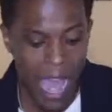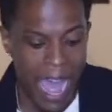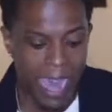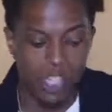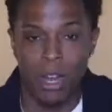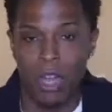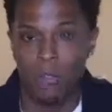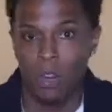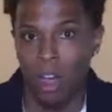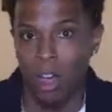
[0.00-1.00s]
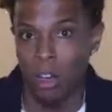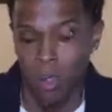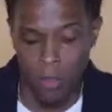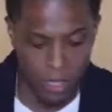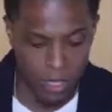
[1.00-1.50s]
I traveled
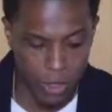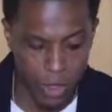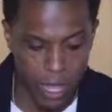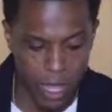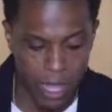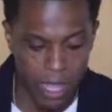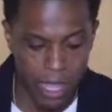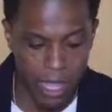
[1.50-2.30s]
all this way,